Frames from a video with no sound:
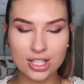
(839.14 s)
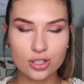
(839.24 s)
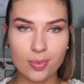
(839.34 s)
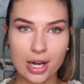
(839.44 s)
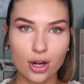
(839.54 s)

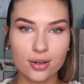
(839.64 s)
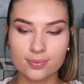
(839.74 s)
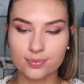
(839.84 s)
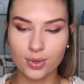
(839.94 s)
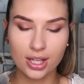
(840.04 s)
do better.
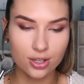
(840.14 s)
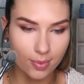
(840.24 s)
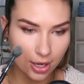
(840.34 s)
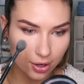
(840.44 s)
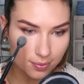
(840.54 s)
We can do
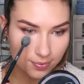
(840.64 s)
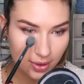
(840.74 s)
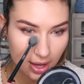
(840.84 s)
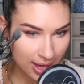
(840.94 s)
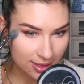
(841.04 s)
better.
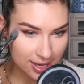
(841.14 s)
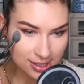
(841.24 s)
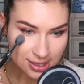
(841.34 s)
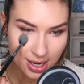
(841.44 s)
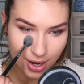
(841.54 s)
But
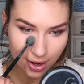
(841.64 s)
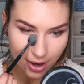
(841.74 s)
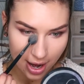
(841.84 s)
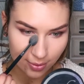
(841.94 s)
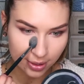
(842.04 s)
this year,
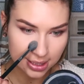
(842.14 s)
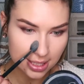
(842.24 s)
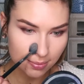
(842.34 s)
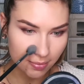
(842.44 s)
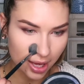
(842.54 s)
I really
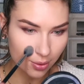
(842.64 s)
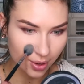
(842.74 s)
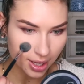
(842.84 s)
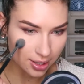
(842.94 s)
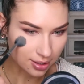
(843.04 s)
didn't make
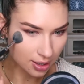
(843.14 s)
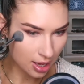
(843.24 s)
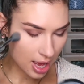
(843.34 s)
one.